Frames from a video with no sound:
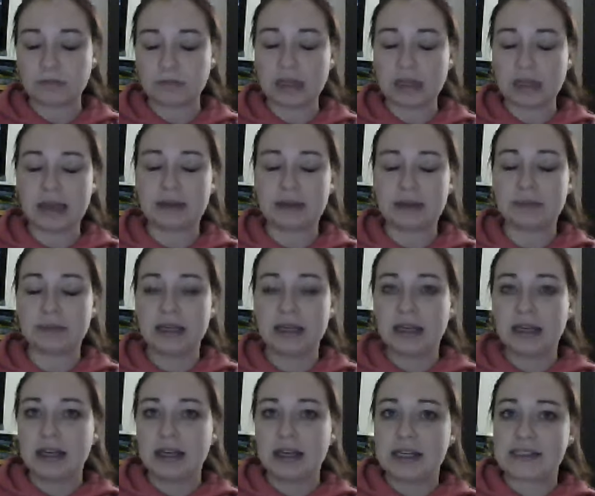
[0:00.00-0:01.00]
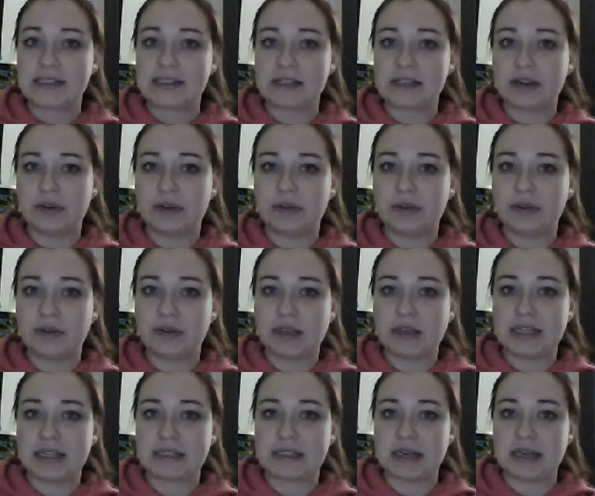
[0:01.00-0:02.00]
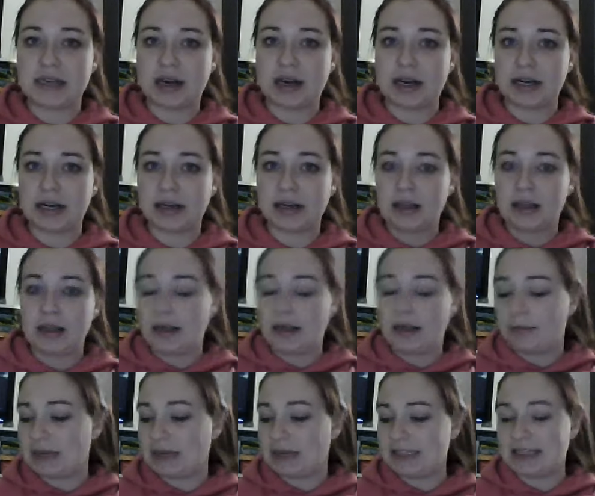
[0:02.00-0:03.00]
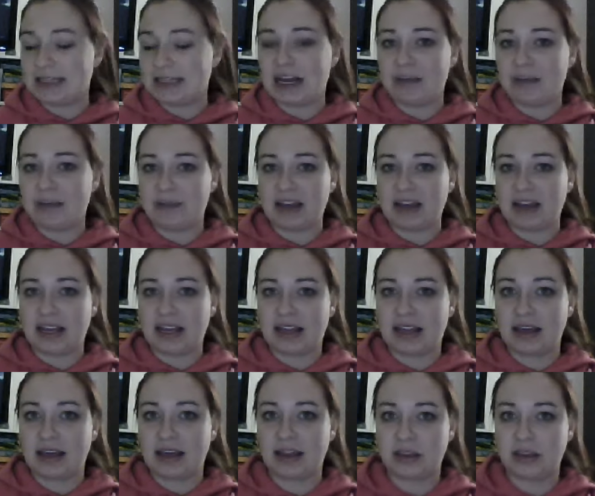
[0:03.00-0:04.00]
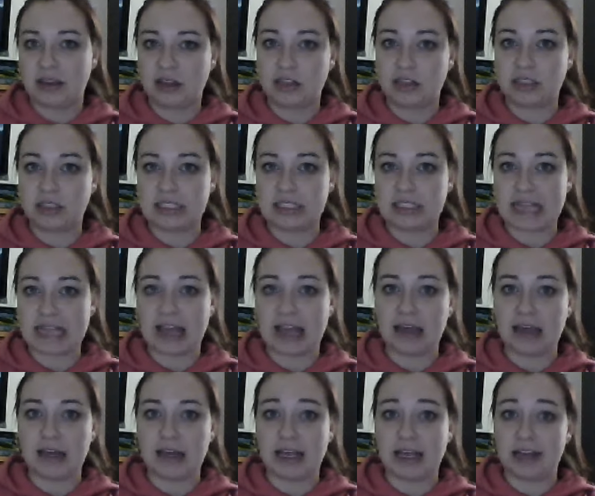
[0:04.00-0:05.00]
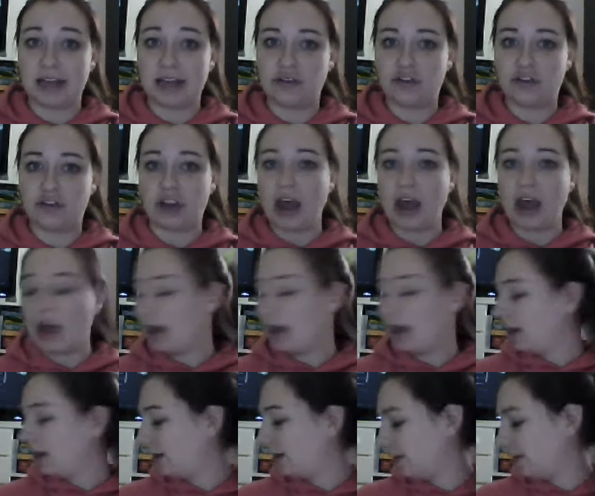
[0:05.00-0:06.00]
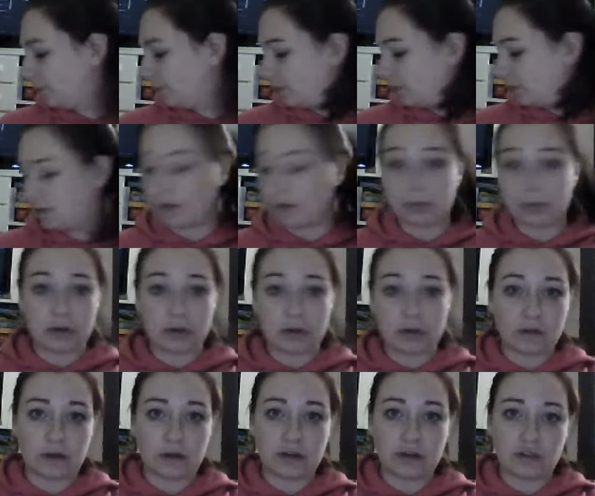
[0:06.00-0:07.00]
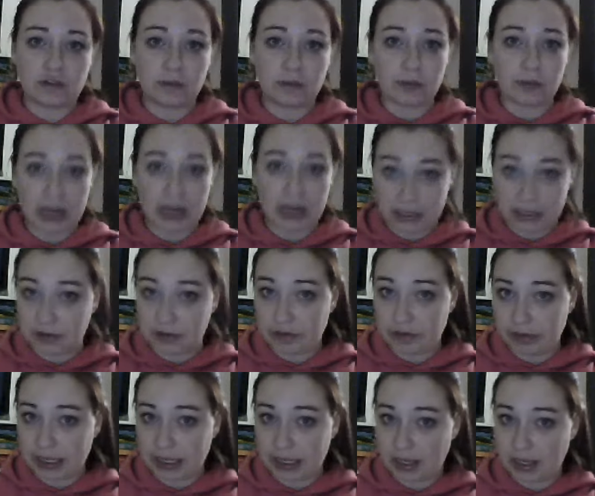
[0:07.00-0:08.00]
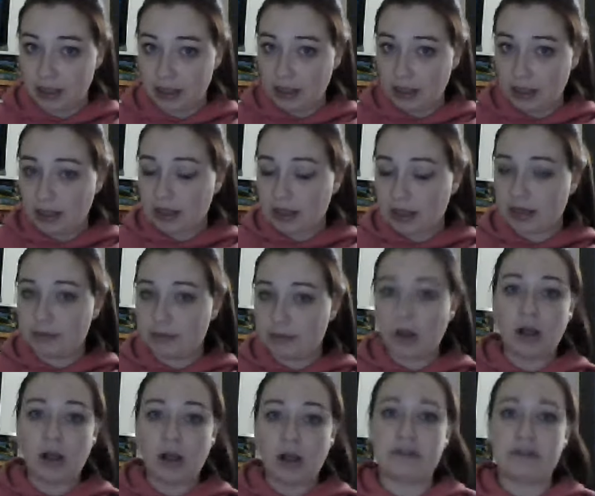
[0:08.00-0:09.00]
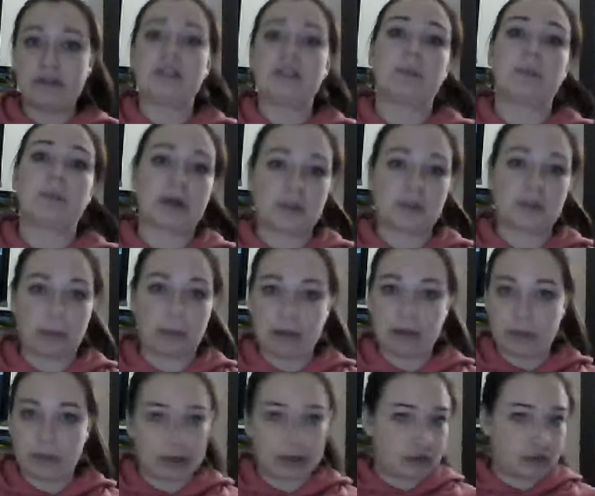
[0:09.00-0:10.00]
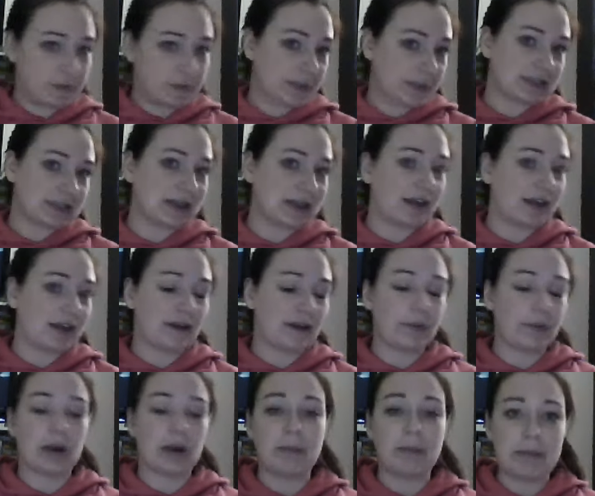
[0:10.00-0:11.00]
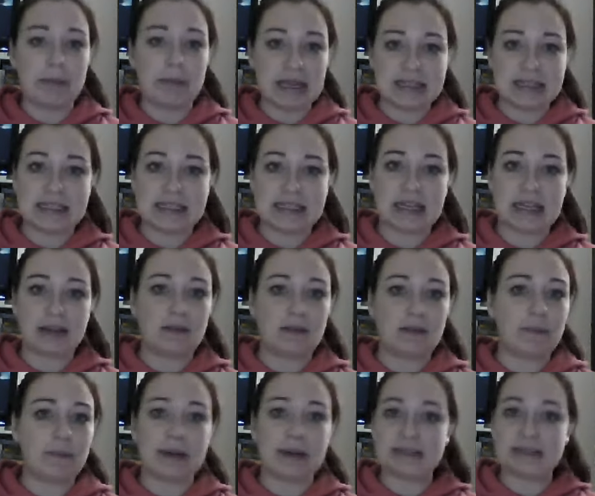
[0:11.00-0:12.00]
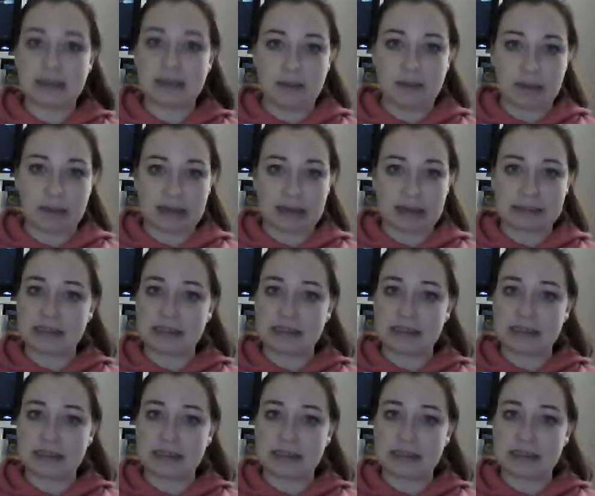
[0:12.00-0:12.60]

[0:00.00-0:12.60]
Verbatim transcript: Um, so these are my top like ten-ish. Um, so I'm just going to jump right into it. Um, all of these books, by the way, are just books that I thought were amazing, the best of the best,